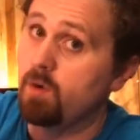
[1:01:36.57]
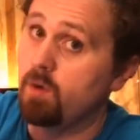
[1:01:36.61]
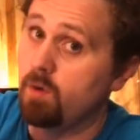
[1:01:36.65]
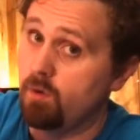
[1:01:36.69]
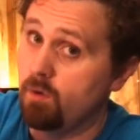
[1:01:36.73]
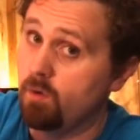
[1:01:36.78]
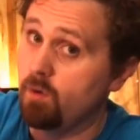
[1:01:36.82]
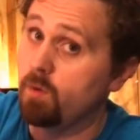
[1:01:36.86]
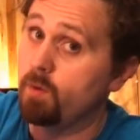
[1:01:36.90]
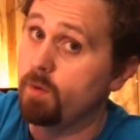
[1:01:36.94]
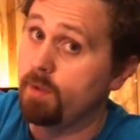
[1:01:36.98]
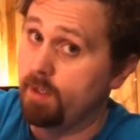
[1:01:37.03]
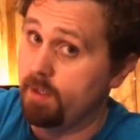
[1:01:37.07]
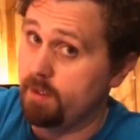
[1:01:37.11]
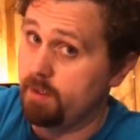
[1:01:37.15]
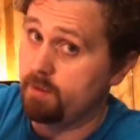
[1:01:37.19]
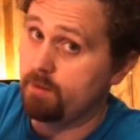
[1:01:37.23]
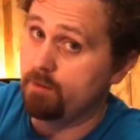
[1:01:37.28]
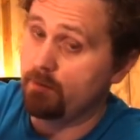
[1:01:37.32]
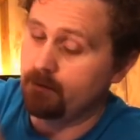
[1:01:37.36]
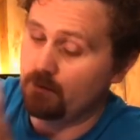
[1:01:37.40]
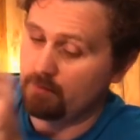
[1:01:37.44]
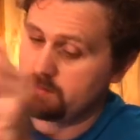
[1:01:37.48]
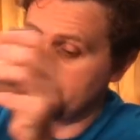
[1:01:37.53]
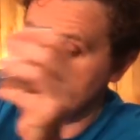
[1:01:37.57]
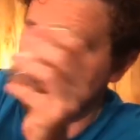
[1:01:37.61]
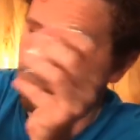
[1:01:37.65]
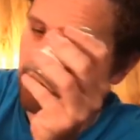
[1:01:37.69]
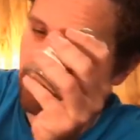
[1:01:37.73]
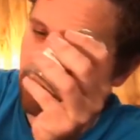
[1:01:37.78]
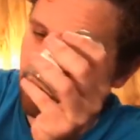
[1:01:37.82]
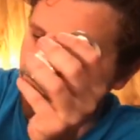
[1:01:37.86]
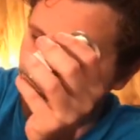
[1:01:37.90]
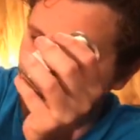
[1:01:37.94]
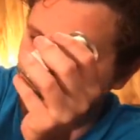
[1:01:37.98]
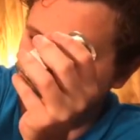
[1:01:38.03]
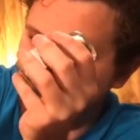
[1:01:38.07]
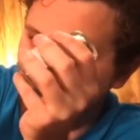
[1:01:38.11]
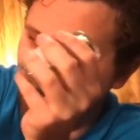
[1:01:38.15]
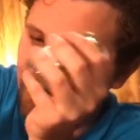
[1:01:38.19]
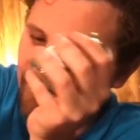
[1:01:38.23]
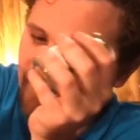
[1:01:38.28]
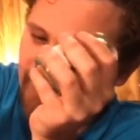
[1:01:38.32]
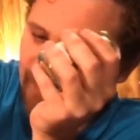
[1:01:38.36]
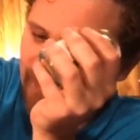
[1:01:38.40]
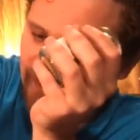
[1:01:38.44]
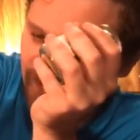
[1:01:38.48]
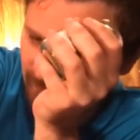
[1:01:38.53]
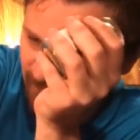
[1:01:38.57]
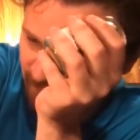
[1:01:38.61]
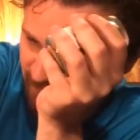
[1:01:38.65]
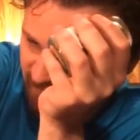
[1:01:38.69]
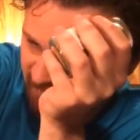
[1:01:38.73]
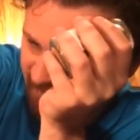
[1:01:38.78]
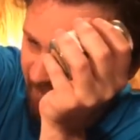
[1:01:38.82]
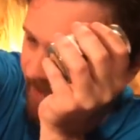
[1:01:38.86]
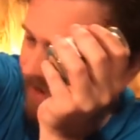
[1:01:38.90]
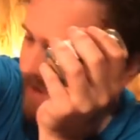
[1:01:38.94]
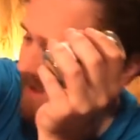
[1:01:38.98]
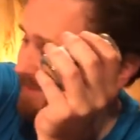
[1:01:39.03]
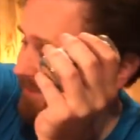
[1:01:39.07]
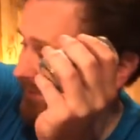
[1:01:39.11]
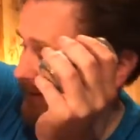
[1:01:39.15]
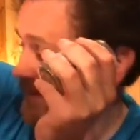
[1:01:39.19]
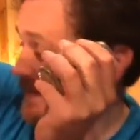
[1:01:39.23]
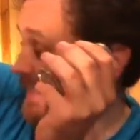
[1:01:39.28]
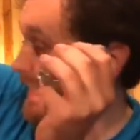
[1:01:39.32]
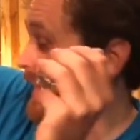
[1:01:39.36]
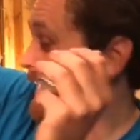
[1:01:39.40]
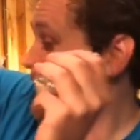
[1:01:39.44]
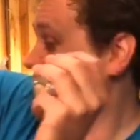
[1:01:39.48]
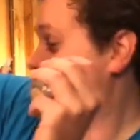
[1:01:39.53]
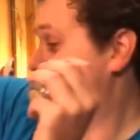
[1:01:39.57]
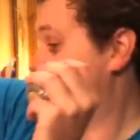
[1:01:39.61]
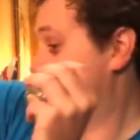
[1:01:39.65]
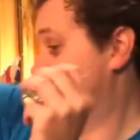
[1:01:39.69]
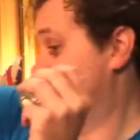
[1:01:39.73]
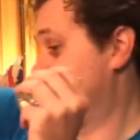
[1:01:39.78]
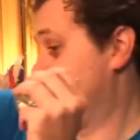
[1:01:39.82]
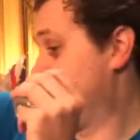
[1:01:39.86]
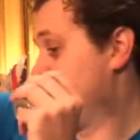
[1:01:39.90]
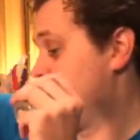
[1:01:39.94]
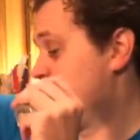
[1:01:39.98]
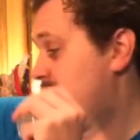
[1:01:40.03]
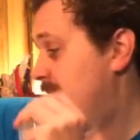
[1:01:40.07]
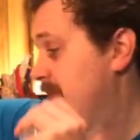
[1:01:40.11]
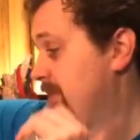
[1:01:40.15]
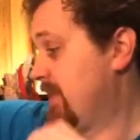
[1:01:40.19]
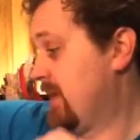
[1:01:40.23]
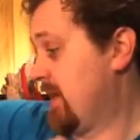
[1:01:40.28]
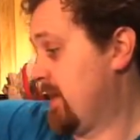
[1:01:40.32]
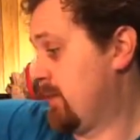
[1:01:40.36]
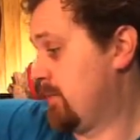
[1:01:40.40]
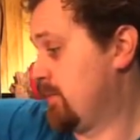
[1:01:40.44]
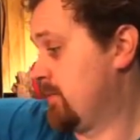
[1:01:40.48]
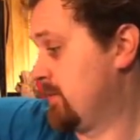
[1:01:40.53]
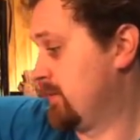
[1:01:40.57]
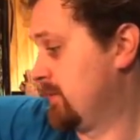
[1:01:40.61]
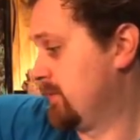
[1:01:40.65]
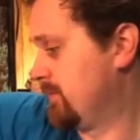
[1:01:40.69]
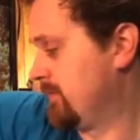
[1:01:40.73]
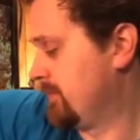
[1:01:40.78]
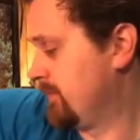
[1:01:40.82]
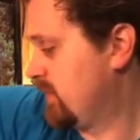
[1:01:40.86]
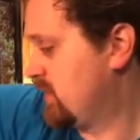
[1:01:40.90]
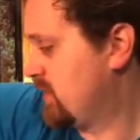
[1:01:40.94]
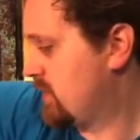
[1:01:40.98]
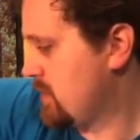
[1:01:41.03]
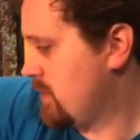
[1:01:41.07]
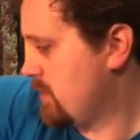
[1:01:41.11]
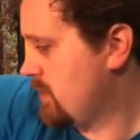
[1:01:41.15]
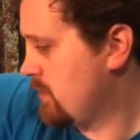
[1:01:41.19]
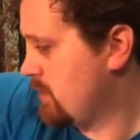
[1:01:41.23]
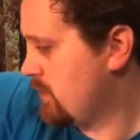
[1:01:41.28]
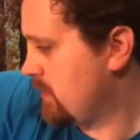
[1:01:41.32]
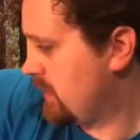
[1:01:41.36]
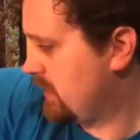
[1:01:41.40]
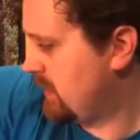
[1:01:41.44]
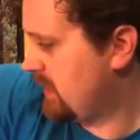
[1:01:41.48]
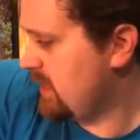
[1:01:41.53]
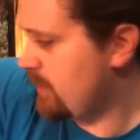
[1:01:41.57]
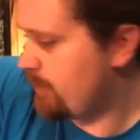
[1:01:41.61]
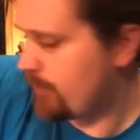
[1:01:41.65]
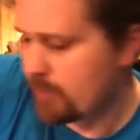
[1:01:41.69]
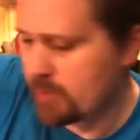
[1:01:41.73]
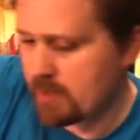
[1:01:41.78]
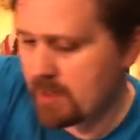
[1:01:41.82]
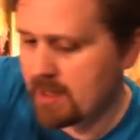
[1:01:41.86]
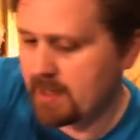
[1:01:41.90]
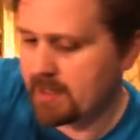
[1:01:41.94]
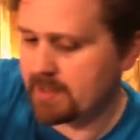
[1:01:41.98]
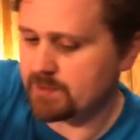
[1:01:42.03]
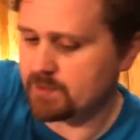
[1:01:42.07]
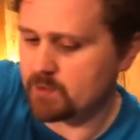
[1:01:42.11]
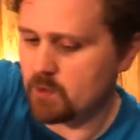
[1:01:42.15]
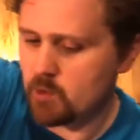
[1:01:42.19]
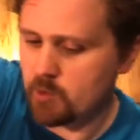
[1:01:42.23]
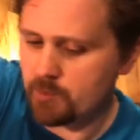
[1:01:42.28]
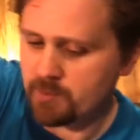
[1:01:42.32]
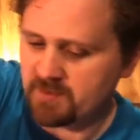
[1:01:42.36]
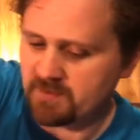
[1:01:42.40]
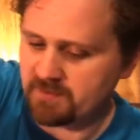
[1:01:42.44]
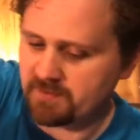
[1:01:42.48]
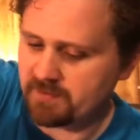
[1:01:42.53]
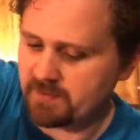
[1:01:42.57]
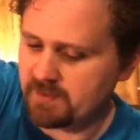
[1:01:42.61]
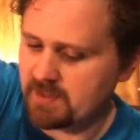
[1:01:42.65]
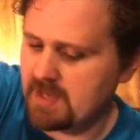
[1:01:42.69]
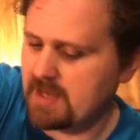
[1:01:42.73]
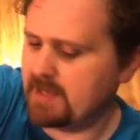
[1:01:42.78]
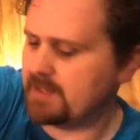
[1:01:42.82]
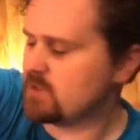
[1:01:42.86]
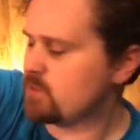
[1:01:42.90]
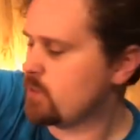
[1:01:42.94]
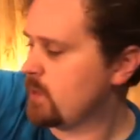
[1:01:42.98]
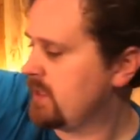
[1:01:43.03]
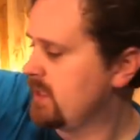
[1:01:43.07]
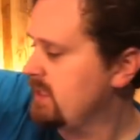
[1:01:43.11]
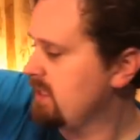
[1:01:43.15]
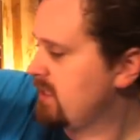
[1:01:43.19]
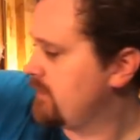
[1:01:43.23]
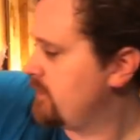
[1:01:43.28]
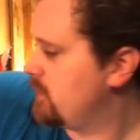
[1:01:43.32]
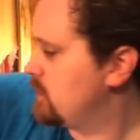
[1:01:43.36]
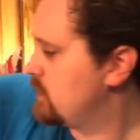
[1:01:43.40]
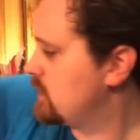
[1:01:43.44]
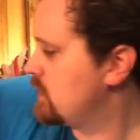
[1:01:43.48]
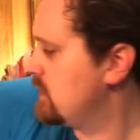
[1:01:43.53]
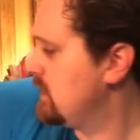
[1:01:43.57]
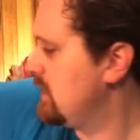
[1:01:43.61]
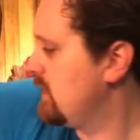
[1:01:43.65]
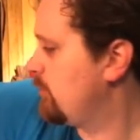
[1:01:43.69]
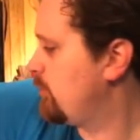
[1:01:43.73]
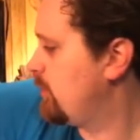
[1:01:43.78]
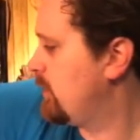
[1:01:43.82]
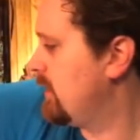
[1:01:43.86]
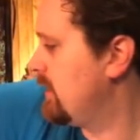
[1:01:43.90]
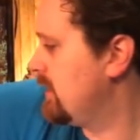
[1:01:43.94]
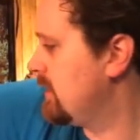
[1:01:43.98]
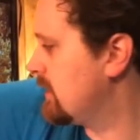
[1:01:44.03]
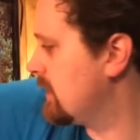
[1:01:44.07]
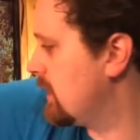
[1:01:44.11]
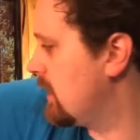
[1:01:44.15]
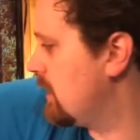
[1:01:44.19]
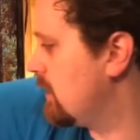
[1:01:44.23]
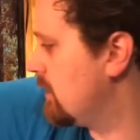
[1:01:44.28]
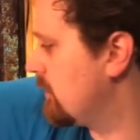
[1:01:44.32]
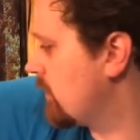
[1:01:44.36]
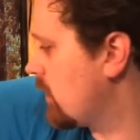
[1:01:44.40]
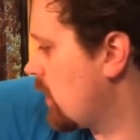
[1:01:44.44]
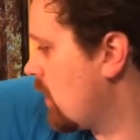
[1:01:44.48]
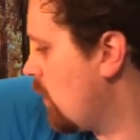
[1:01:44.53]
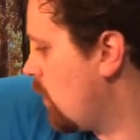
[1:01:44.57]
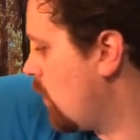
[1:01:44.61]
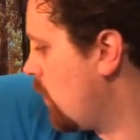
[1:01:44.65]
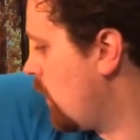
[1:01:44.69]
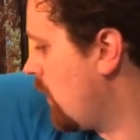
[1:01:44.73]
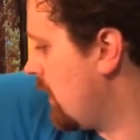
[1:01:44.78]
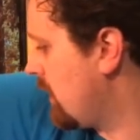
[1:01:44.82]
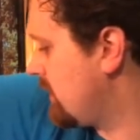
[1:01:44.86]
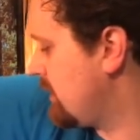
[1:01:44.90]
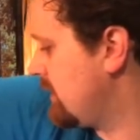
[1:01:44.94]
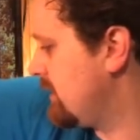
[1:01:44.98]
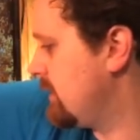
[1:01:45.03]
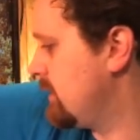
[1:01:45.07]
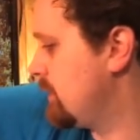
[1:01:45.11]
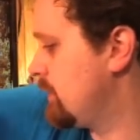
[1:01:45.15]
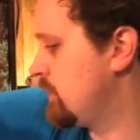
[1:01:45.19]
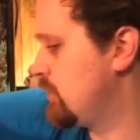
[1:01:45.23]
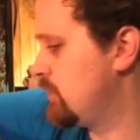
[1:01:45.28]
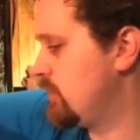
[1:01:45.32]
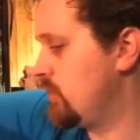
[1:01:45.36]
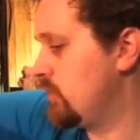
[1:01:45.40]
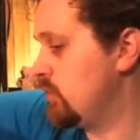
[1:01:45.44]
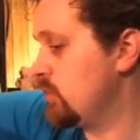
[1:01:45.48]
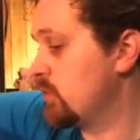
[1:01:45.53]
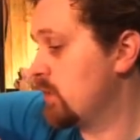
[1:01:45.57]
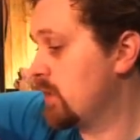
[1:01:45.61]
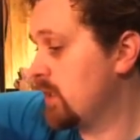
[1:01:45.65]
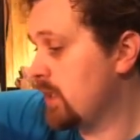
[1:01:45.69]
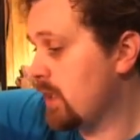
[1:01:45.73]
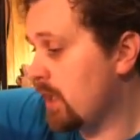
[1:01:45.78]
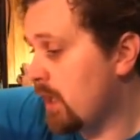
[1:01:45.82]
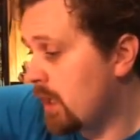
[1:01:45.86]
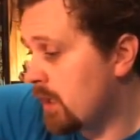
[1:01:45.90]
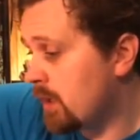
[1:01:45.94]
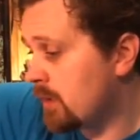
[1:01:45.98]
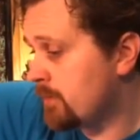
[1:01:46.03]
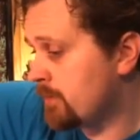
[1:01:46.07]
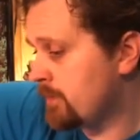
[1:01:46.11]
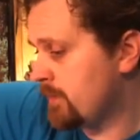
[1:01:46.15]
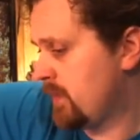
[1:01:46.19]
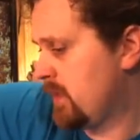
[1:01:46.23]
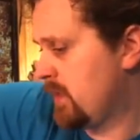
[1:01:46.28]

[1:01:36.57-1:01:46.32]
Oh yeah. Oh yeah, I have a lot to say about that one. So keep your eyes open for that. I just wanted to give you a sneak peek of what is to come.